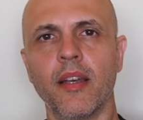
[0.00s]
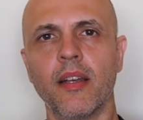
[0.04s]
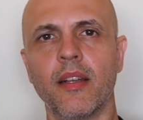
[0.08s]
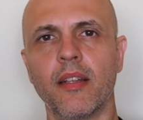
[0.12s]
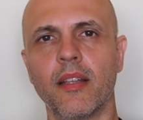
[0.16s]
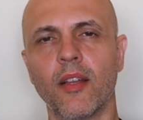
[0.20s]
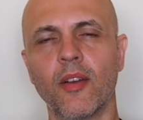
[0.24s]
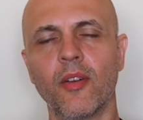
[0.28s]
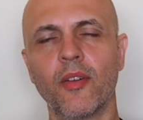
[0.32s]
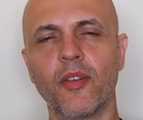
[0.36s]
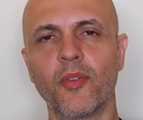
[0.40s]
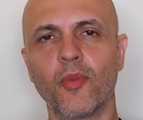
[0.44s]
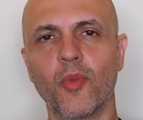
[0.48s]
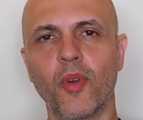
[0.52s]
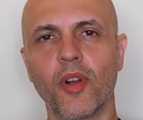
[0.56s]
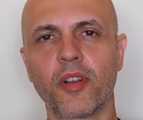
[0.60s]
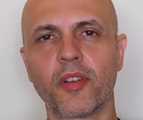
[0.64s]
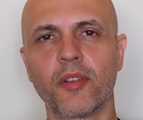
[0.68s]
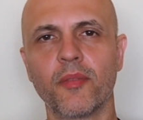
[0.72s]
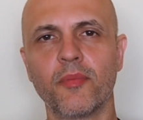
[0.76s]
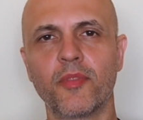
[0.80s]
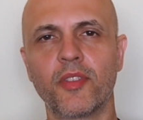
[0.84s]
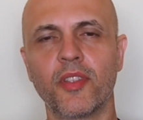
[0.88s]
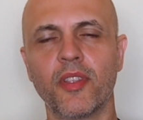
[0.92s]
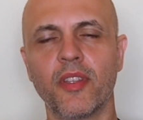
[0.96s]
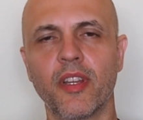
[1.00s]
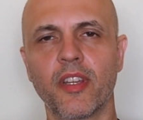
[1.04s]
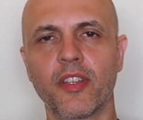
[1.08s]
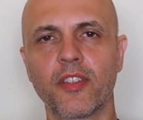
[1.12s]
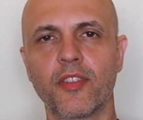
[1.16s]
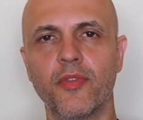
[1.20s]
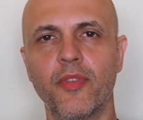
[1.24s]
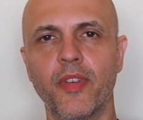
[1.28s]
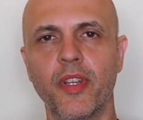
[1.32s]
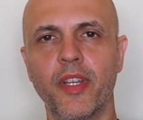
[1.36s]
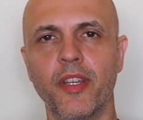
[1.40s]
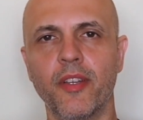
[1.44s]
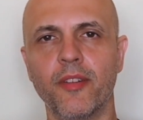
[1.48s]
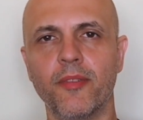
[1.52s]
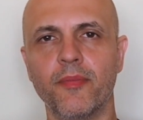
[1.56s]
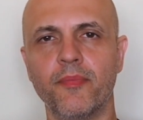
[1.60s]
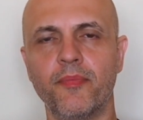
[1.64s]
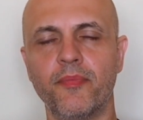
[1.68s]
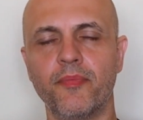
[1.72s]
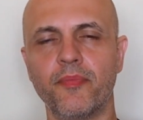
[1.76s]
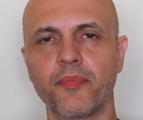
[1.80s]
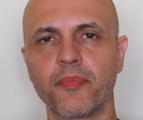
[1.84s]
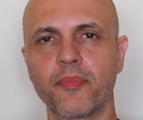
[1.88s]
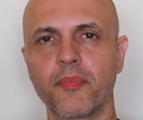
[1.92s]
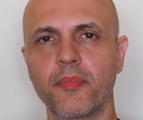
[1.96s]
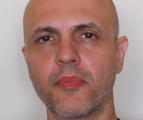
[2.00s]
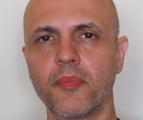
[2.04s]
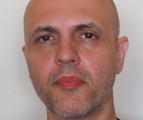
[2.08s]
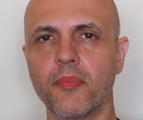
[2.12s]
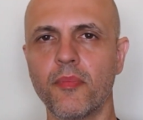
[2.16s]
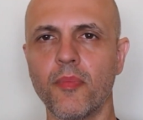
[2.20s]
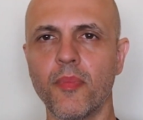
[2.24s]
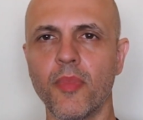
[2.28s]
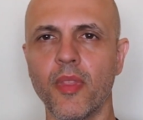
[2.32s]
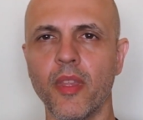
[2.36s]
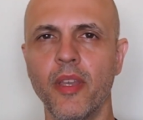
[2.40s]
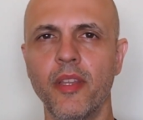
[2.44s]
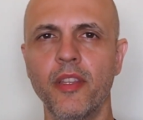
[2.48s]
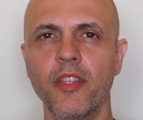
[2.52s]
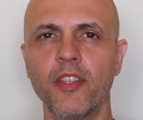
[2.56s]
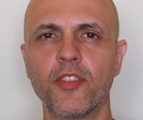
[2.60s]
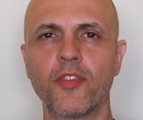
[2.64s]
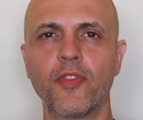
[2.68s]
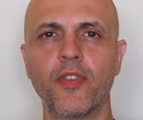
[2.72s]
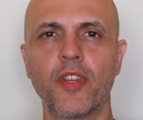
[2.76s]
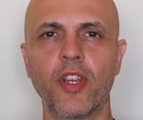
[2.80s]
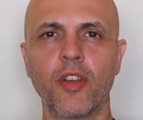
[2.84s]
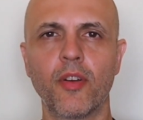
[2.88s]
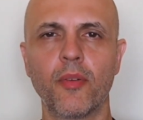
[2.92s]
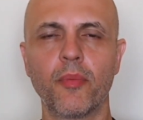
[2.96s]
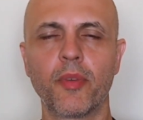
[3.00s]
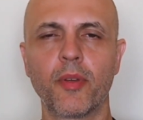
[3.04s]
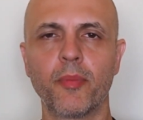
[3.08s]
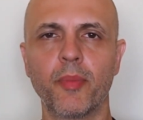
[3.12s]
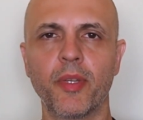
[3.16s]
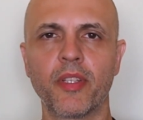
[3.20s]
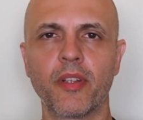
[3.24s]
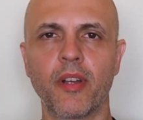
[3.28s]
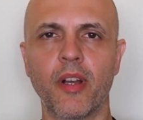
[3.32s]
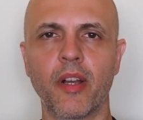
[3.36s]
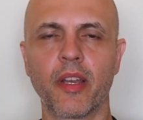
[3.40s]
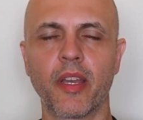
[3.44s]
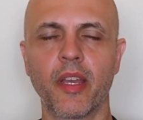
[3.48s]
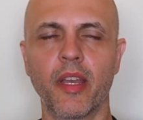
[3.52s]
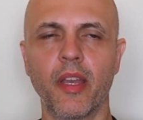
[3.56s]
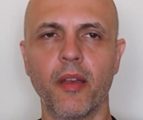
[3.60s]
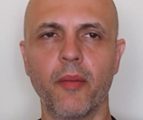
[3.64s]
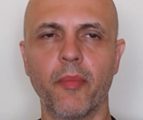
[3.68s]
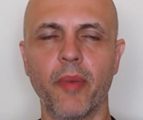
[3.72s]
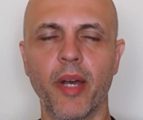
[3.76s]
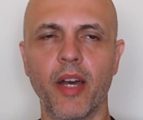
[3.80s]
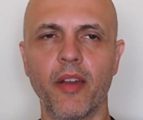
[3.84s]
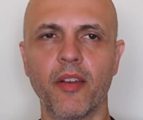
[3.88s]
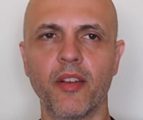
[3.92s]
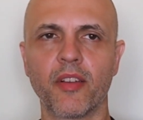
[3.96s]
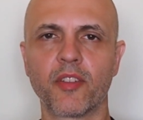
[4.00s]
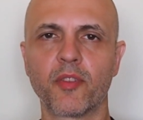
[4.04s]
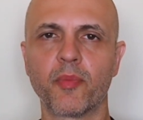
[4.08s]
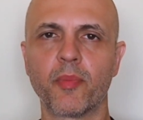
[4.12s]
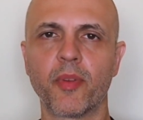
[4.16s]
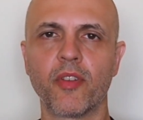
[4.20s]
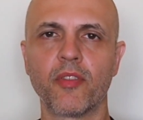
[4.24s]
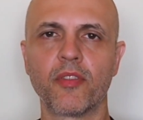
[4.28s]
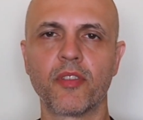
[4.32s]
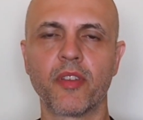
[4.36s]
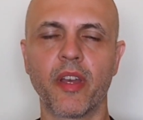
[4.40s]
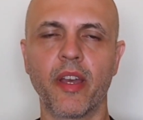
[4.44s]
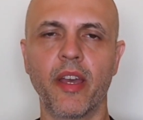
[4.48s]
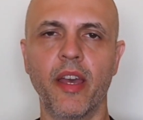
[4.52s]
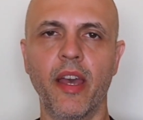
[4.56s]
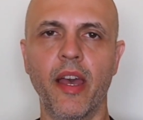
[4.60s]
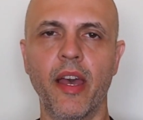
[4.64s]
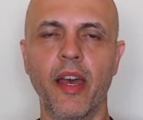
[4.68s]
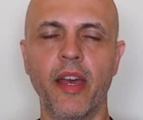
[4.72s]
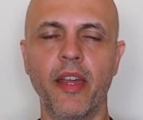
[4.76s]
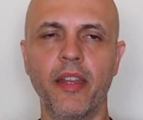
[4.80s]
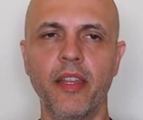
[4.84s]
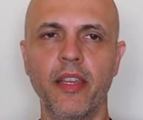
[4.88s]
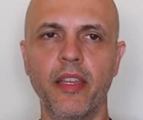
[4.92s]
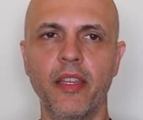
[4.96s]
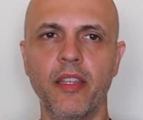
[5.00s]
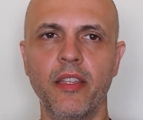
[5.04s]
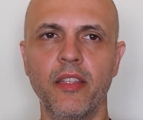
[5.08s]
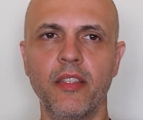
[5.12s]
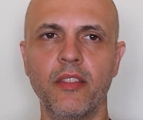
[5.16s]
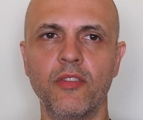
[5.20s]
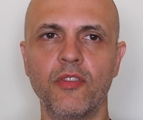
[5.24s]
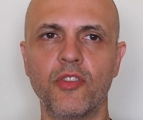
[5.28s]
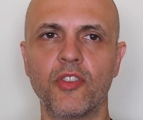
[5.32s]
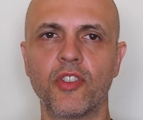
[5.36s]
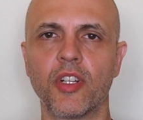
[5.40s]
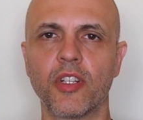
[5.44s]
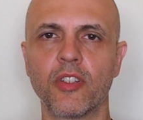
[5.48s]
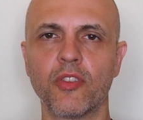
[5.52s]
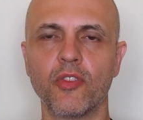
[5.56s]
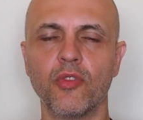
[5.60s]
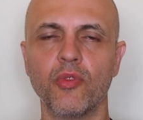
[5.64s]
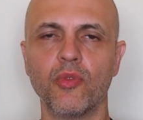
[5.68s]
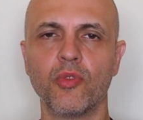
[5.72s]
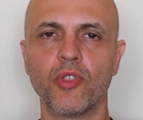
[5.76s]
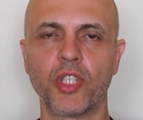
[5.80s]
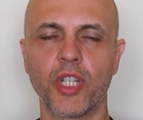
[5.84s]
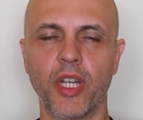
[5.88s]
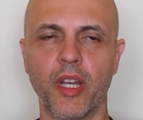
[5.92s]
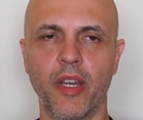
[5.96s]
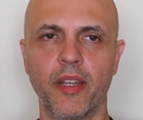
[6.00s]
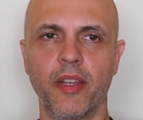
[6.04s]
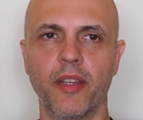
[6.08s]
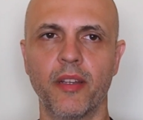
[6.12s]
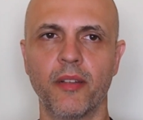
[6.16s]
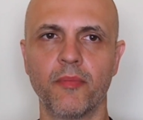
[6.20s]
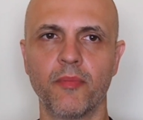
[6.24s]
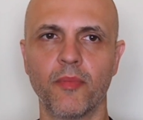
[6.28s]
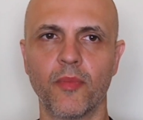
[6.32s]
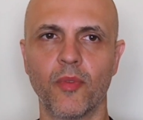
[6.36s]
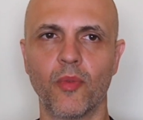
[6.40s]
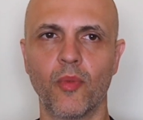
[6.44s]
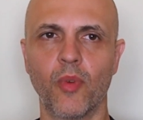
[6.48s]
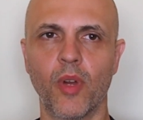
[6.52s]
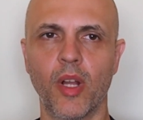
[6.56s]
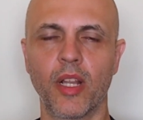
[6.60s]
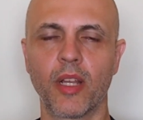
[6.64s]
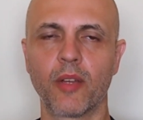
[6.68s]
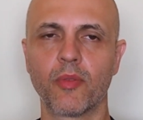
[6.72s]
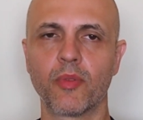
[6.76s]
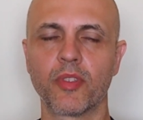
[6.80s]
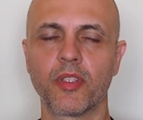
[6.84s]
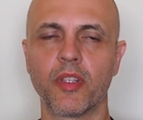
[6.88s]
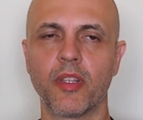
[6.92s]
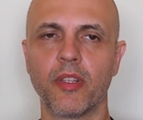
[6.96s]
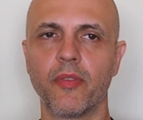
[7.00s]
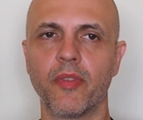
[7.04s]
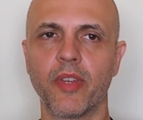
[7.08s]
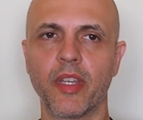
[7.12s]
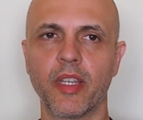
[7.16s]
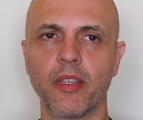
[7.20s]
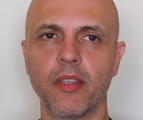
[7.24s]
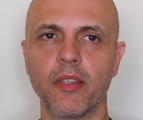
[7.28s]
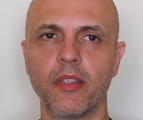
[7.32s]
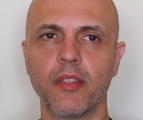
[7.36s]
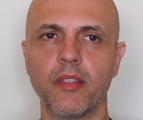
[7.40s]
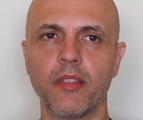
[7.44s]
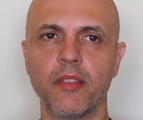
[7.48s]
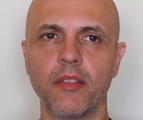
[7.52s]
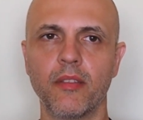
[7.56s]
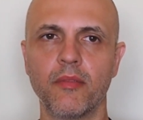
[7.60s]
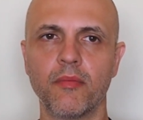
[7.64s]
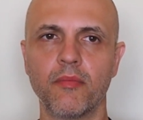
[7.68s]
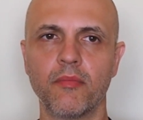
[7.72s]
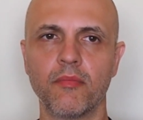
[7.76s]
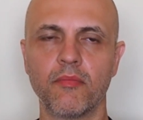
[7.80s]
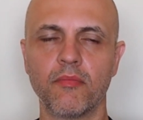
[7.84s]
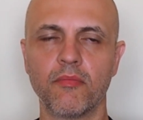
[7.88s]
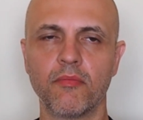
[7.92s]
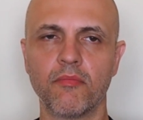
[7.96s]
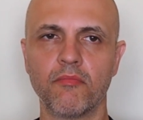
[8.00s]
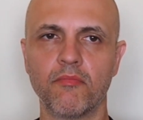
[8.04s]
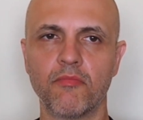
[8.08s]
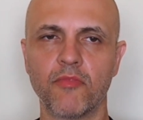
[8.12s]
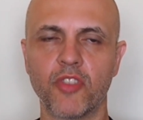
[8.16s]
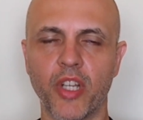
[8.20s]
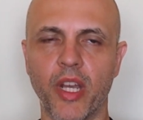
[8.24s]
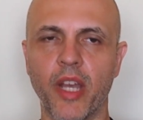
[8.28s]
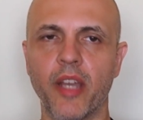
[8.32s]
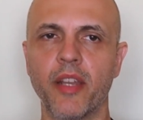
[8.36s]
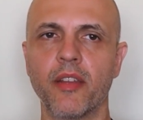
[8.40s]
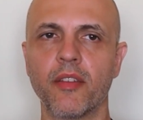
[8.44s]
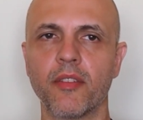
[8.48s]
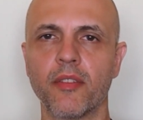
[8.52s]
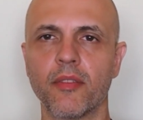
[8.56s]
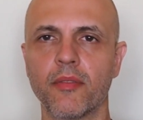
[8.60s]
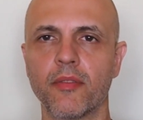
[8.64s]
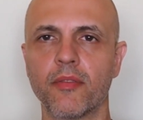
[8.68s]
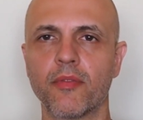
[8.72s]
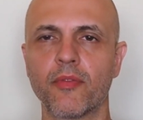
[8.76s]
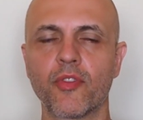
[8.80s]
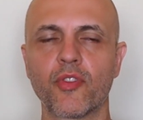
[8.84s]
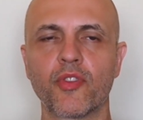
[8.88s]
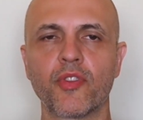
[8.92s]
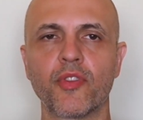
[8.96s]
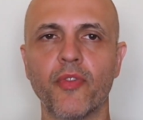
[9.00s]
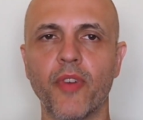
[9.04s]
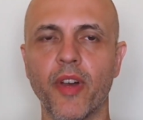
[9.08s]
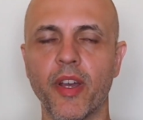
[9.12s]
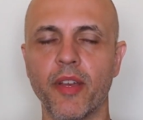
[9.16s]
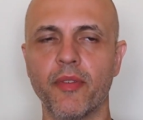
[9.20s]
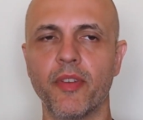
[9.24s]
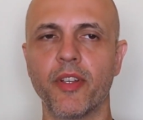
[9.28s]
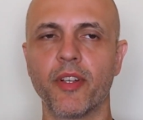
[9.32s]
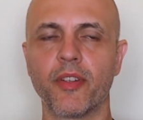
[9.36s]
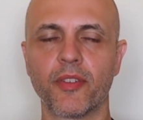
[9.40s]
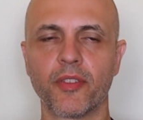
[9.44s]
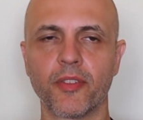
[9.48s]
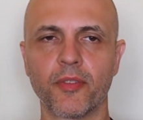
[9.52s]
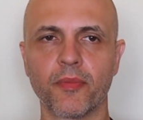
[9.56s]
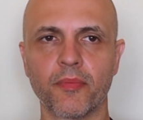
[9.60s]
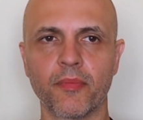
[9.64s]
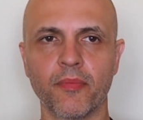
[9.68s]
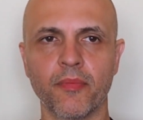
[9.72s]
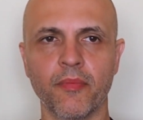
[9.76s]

Hello and welcome to the next video. In this video I'm going to be talking about an experience I had in Chengdu, China while I was living in China the first 5 years.